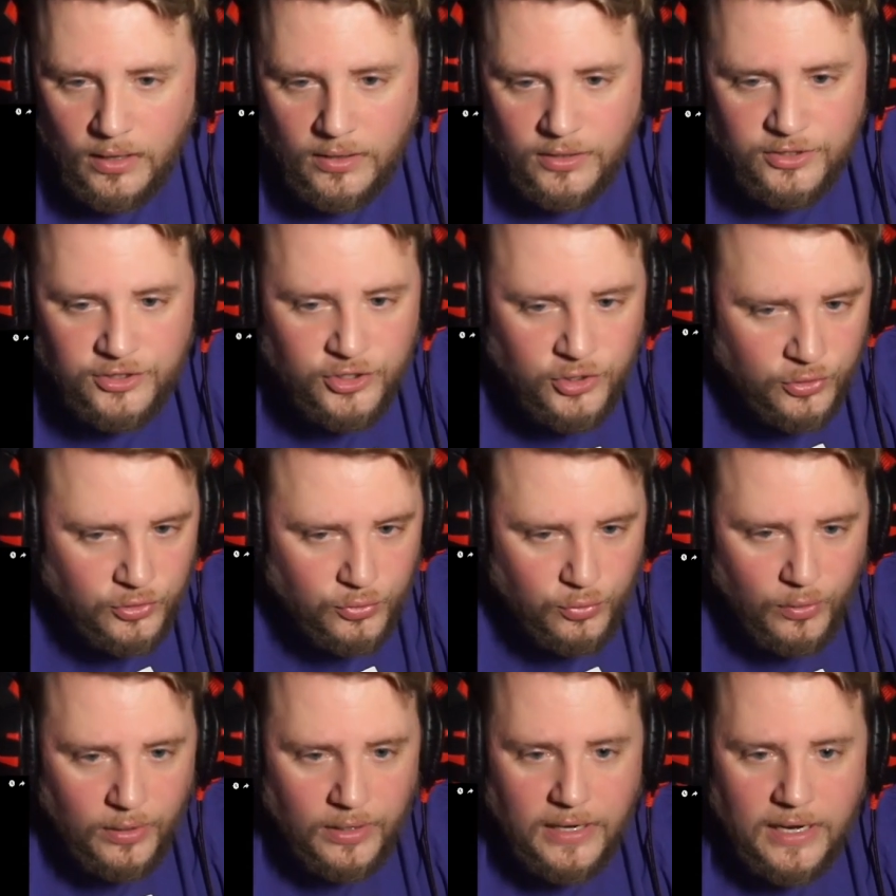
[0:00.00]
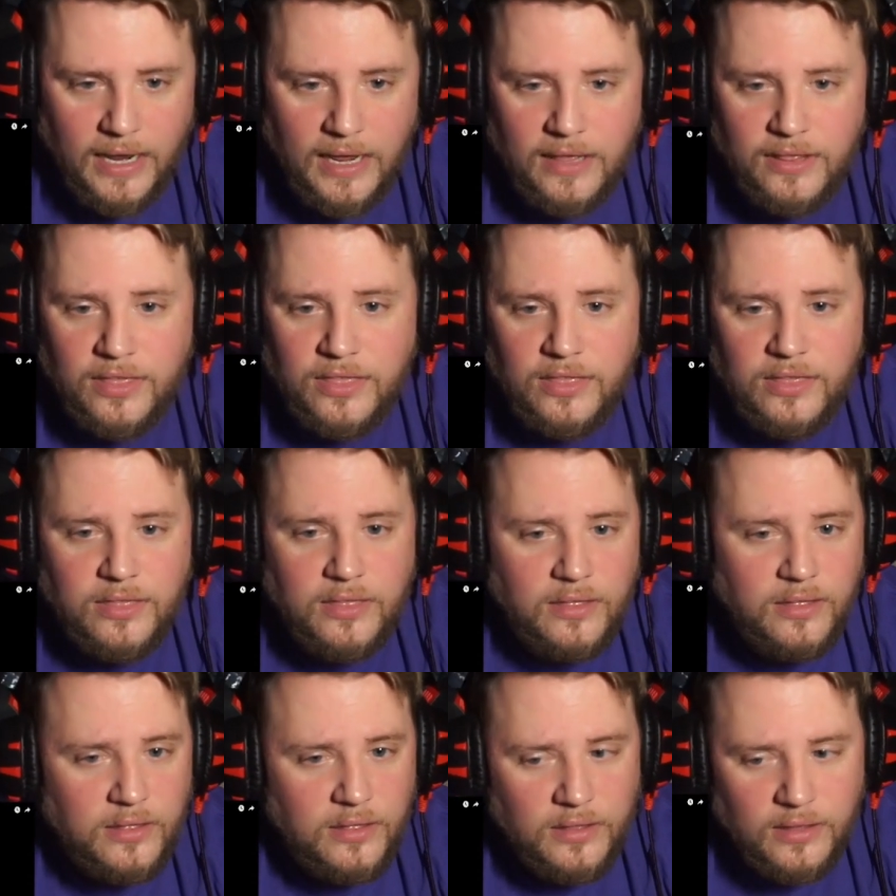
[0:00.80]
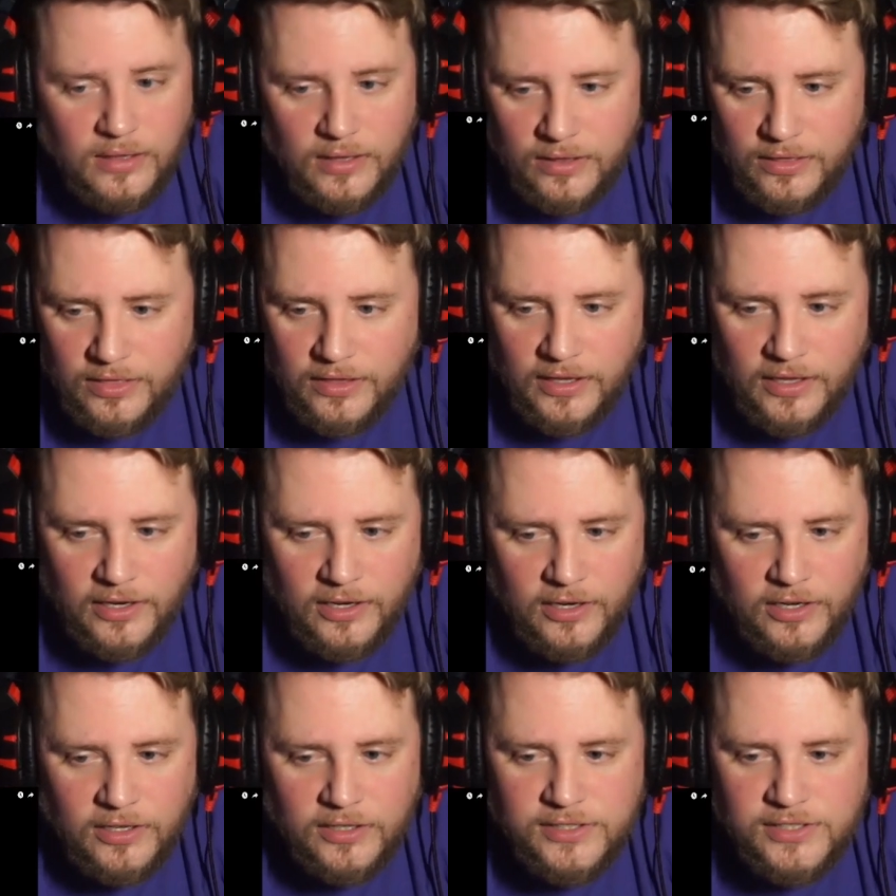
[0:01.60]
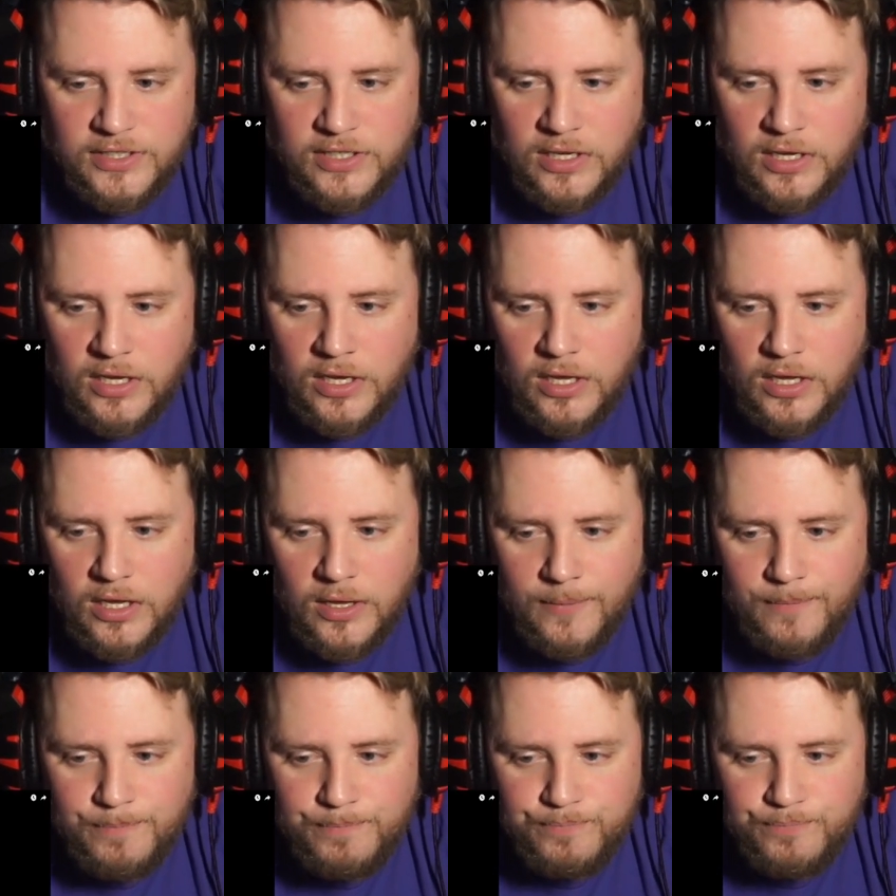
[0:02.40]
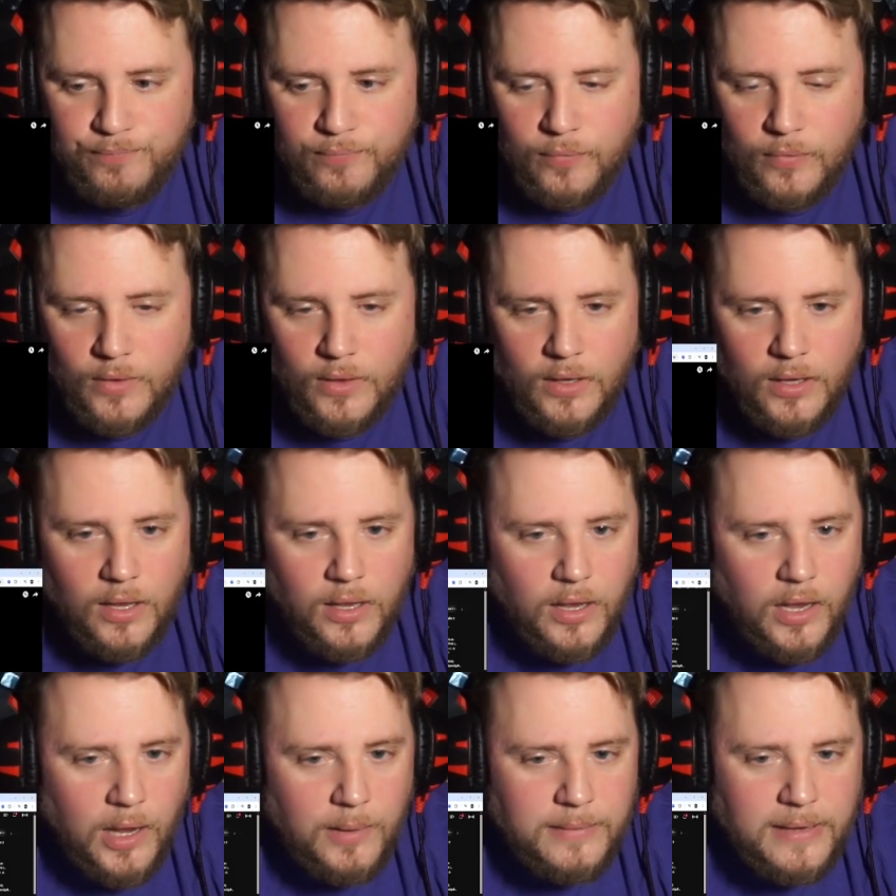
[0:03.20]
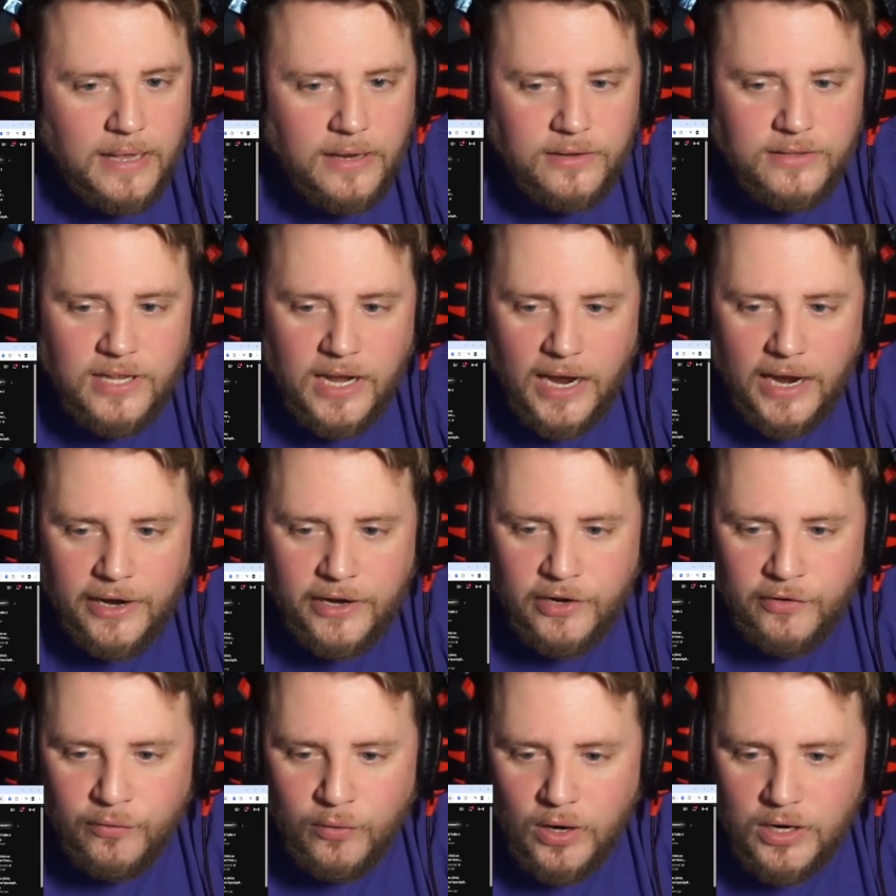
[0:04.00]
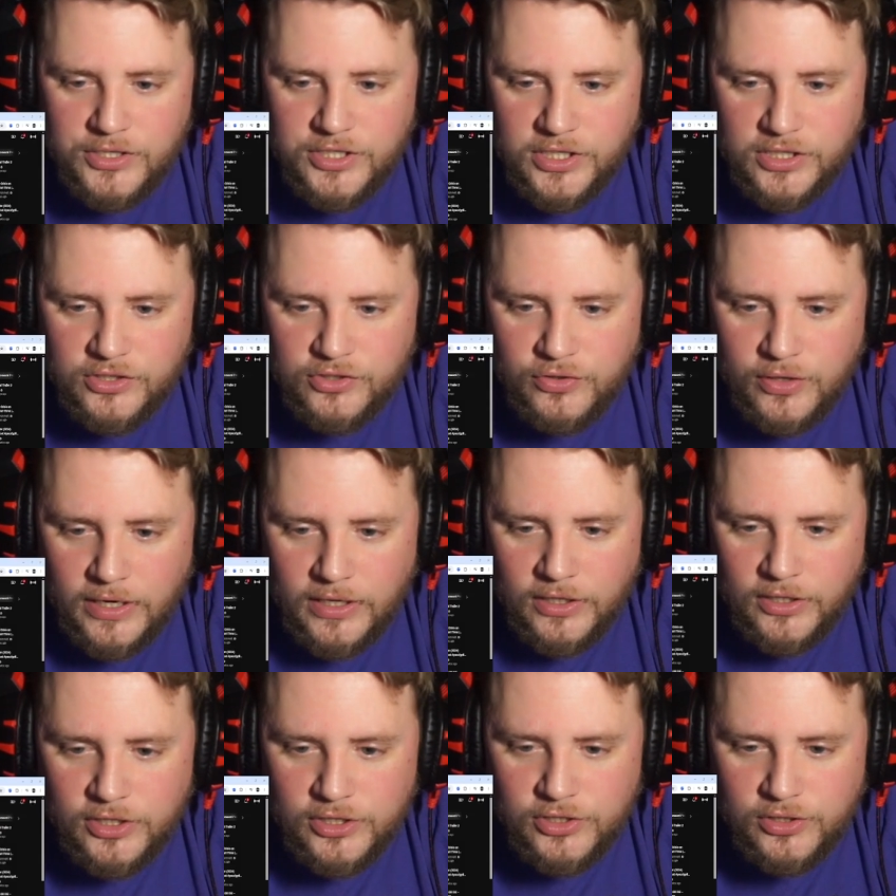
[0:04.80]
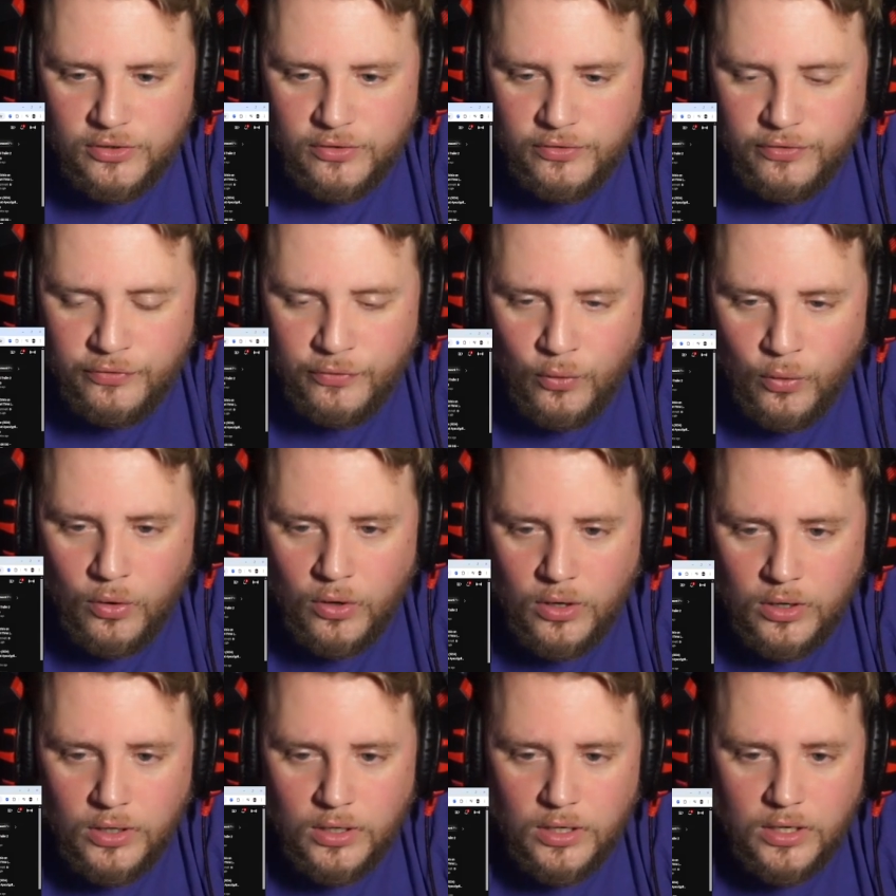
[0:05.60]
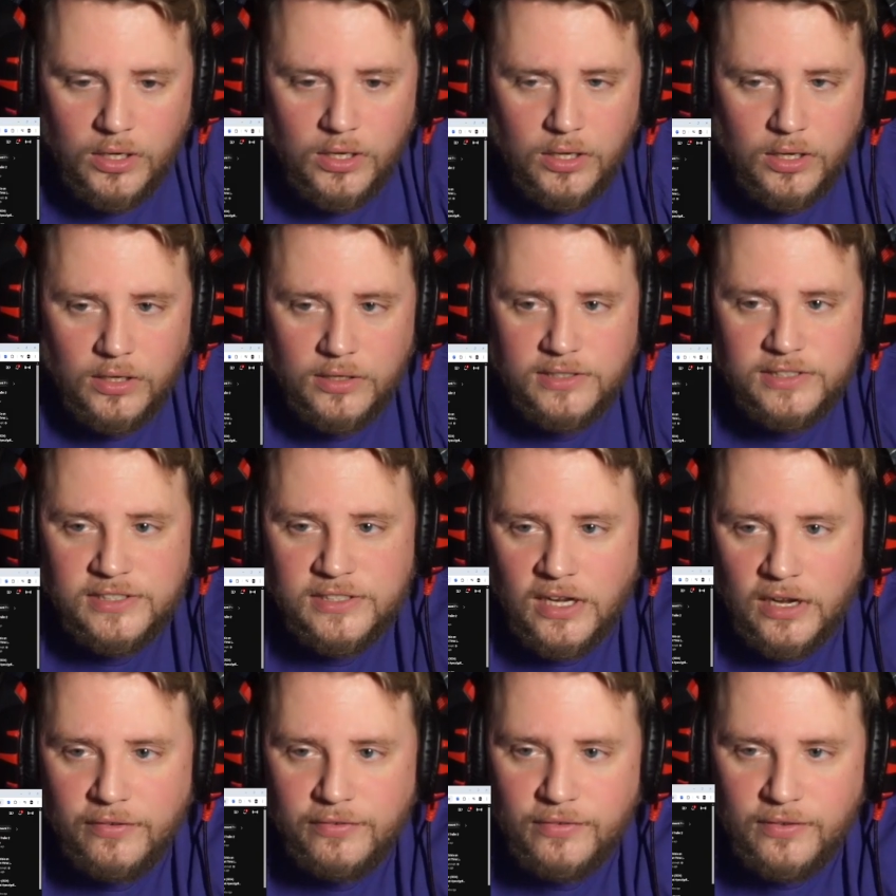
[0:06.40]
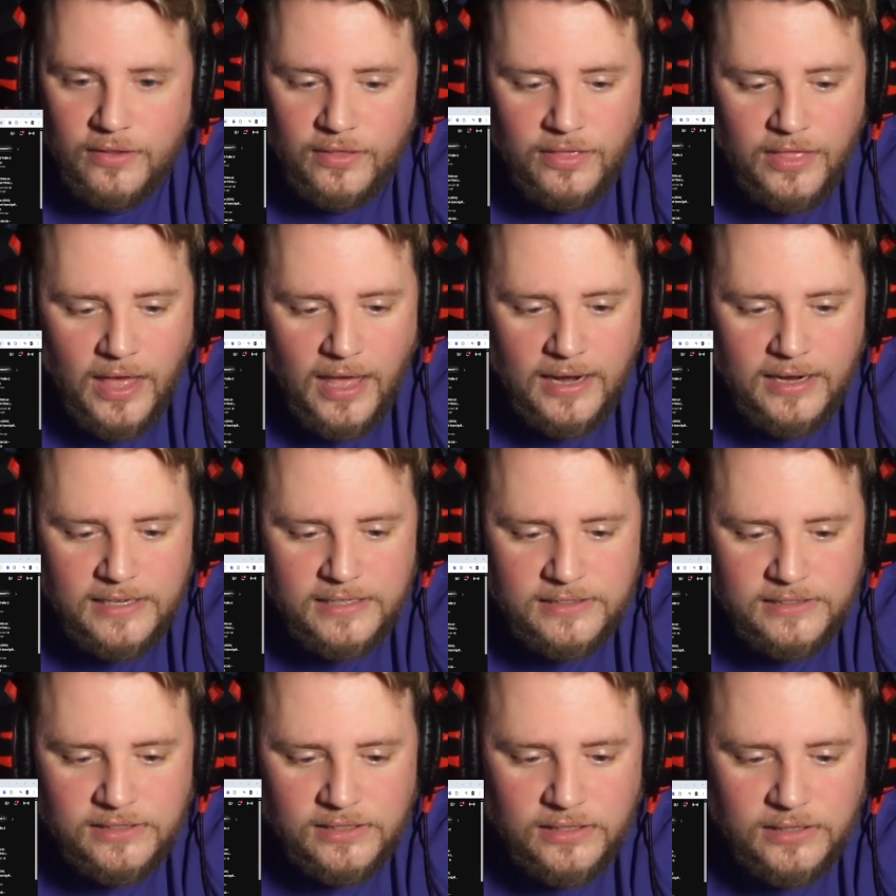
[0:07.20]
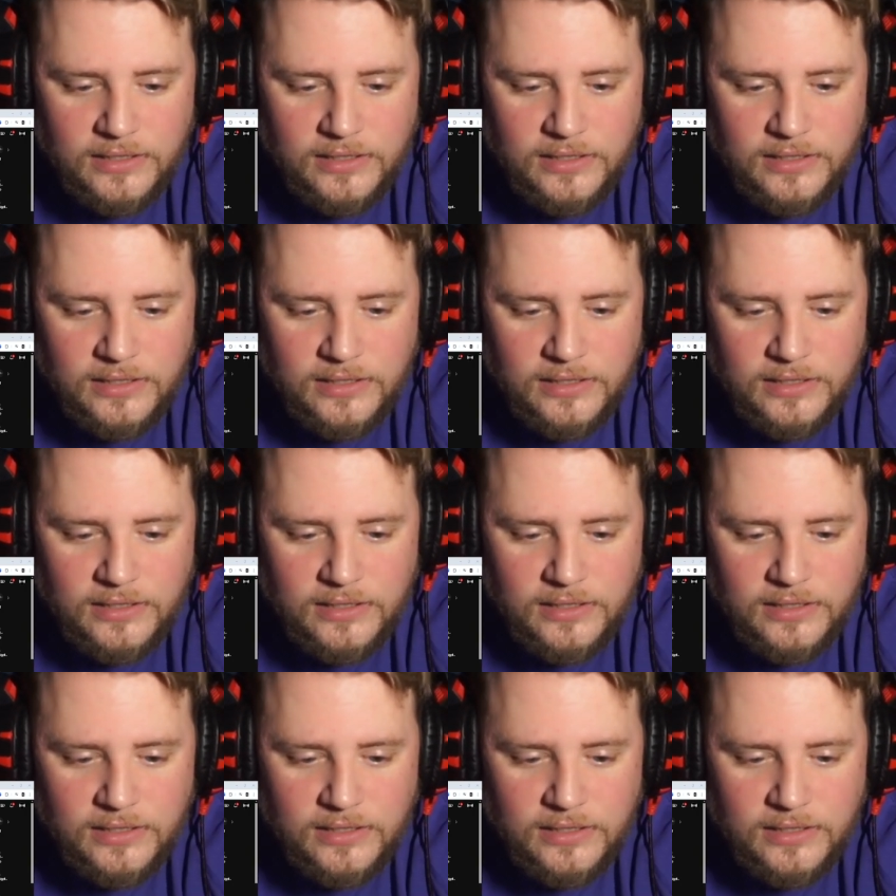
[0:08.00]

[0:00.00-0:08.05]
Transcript: June 28th in theaters. I'm getting tired of watching trailers for stuff that is